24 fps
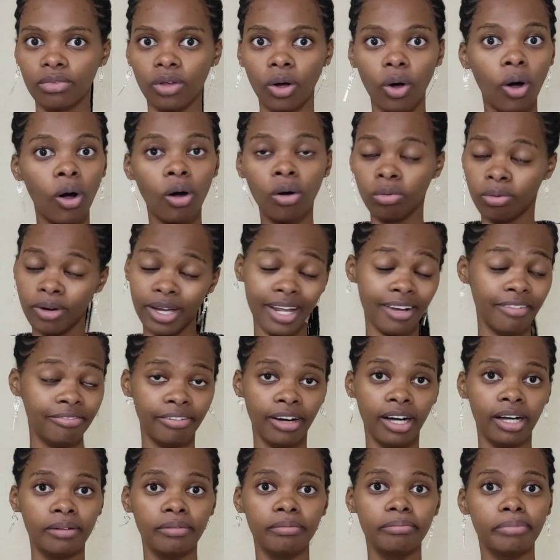or
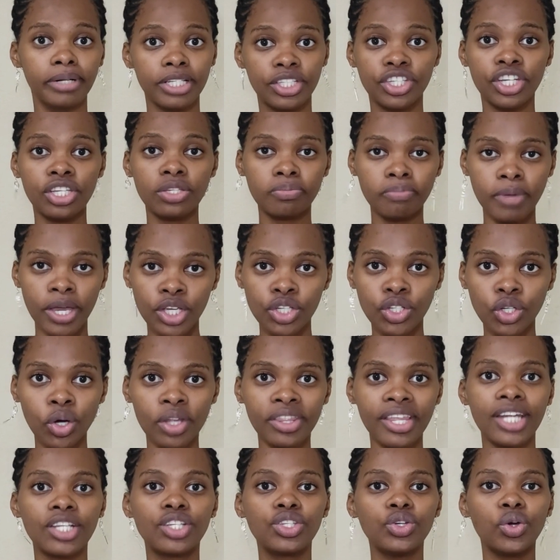whatever, but just make sure
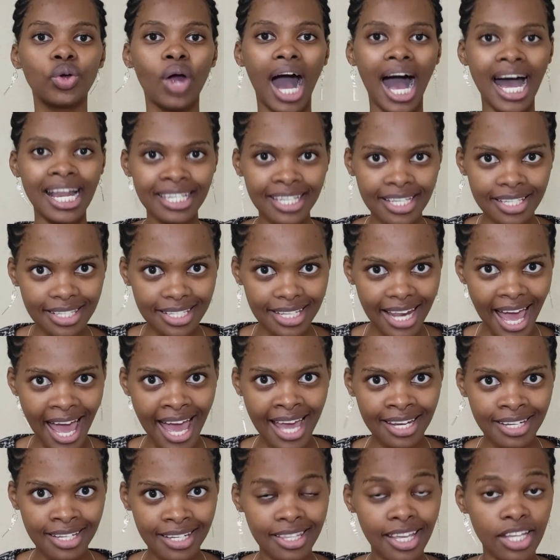that you
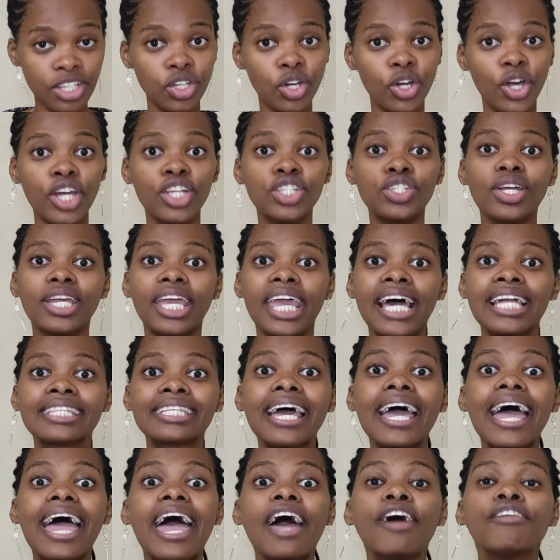understand that you're going to get
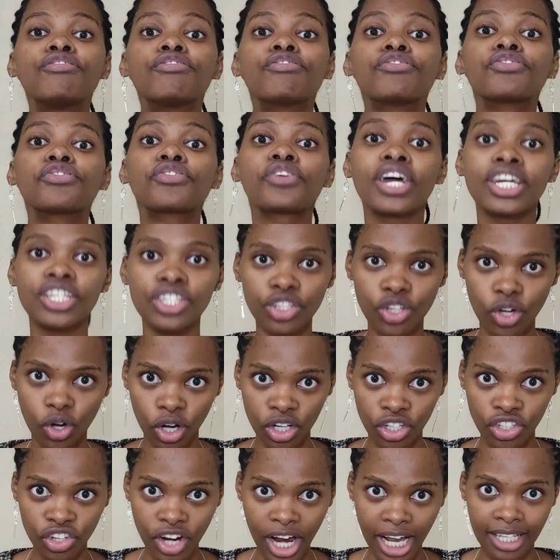a fresh
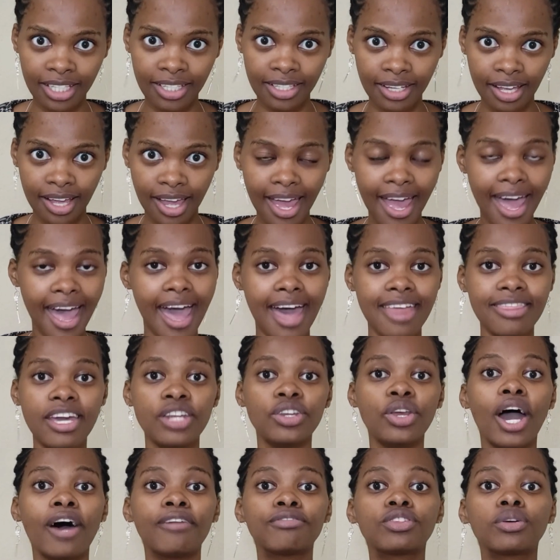contract, and
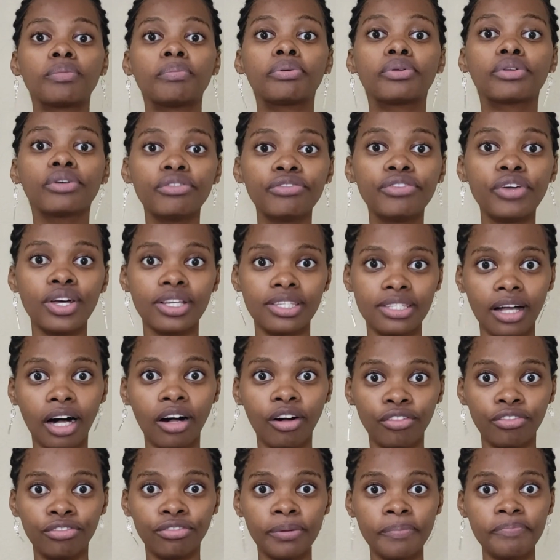then you have to prove
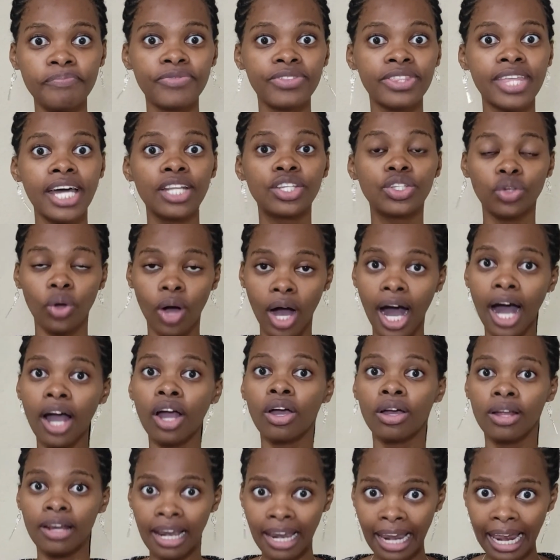yourself that you are
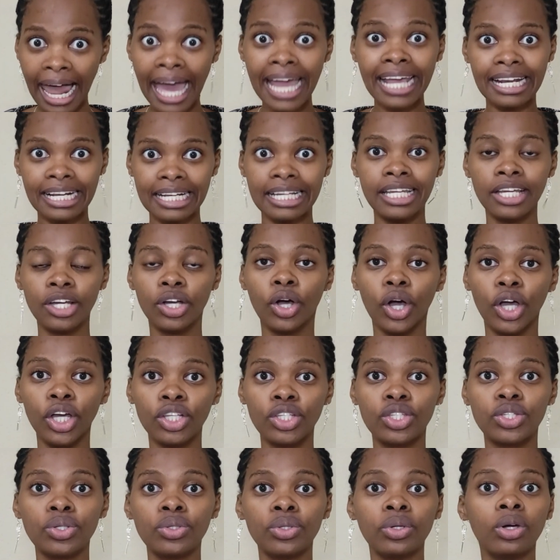likely going
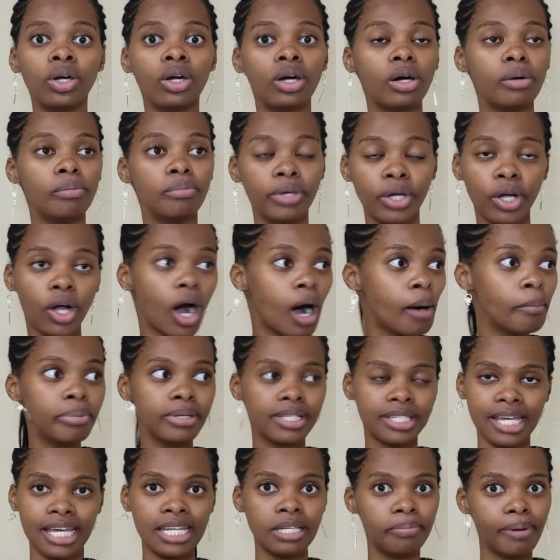to be
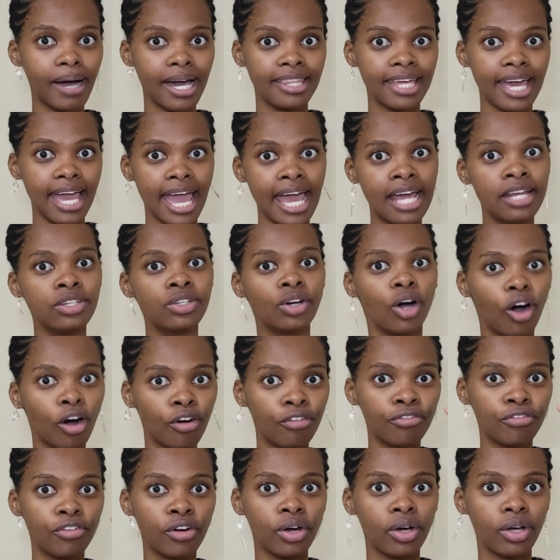competent by the end
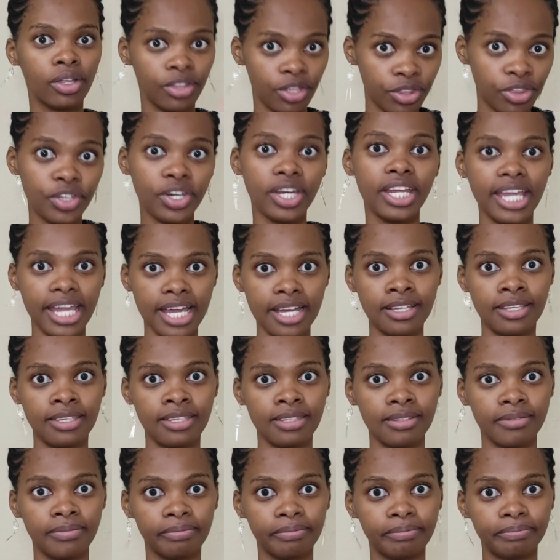of the 3
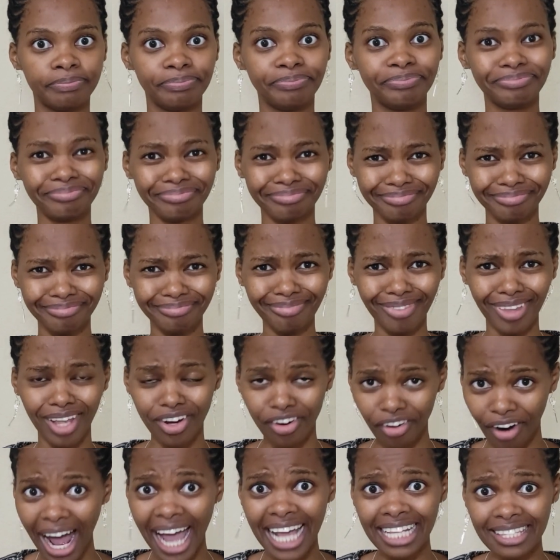years,
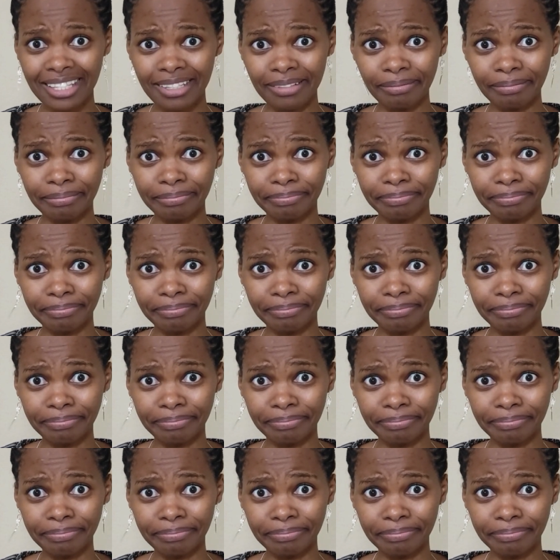right?